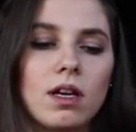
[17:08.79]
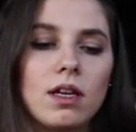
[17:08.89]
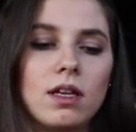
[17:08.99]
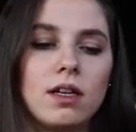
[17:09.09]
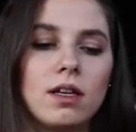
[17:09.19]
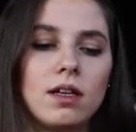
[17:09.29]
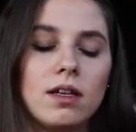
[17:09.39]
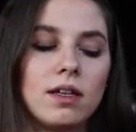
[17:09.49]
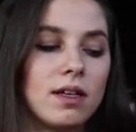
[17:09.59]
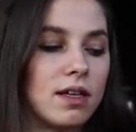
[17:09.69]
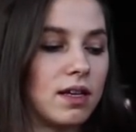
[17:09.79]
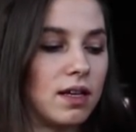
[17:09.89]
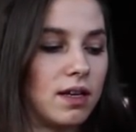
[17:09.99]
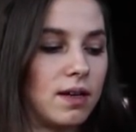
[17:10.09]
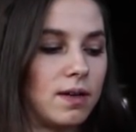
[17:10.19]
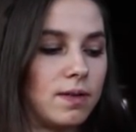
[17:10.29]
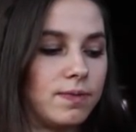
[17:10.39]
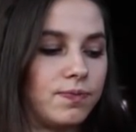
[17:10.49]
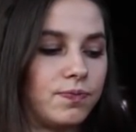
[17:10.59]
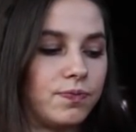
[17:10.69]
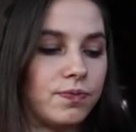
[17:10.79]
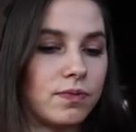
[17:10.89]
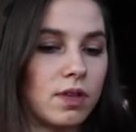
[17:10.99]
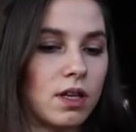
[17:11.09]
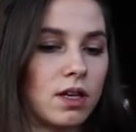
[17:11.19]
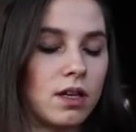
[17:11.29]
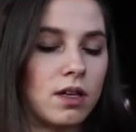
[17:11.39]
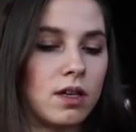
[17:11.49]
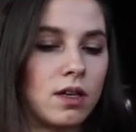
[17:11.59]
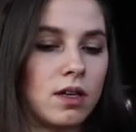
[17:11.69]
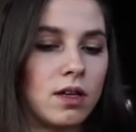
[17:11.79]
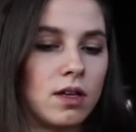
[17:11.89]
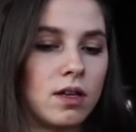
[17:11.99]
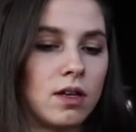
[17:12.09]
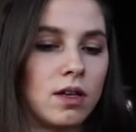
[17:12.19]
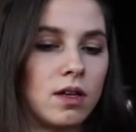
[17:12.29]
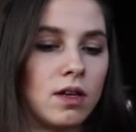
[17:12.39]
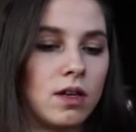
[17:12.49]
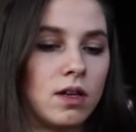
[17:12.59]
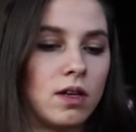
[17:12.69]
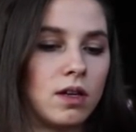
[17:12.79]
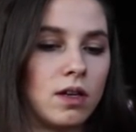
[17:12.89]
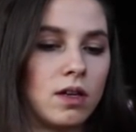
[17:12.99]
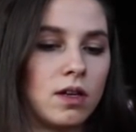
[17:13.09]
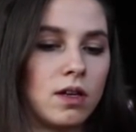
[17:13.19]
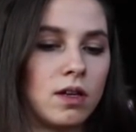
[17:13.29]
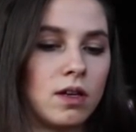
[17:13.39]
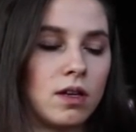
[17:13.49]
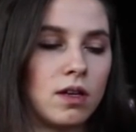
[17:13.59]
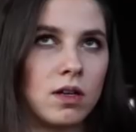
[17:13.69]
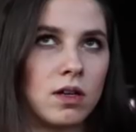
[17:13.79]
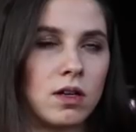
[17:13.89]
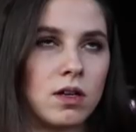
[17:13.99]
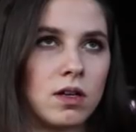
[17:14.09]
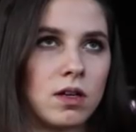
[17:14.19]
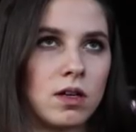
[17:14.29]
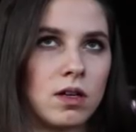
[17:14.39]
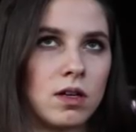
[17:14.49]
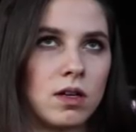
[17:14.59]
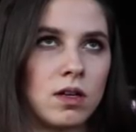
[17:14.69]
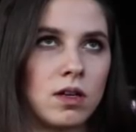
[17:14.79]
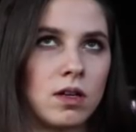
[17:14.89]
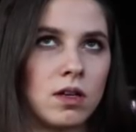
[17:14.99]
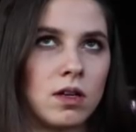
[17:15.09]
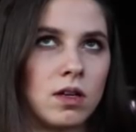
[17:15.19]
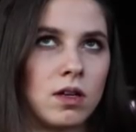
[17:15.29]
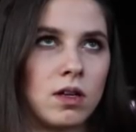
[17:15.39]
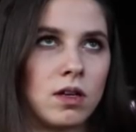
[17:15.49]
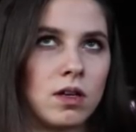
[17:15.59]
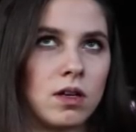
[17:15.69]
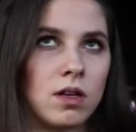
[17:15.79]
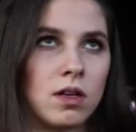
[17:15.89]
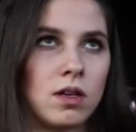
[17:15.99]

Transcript: The person shown says nothing.